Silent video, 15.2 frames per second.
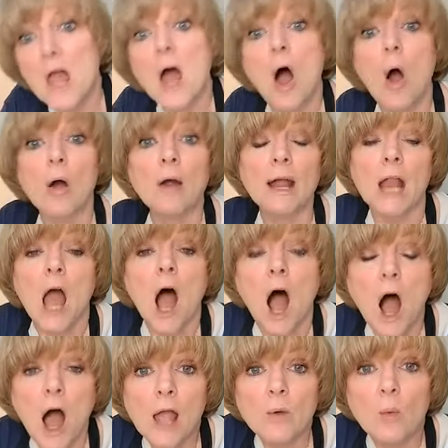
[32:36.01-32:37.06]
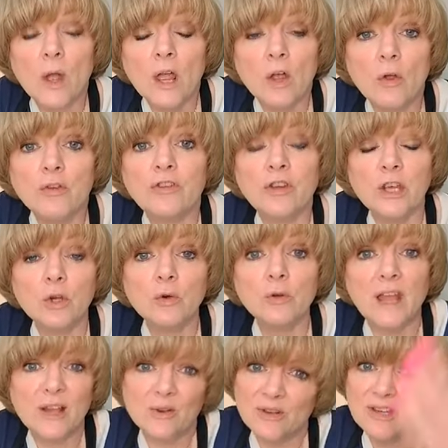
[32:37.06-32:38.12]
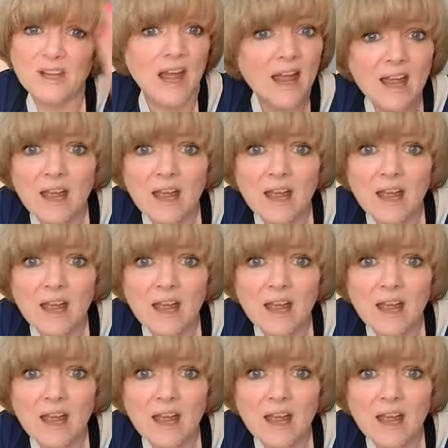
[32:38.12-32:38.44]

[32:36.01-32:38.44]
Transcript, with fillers: All right, I will see you later today.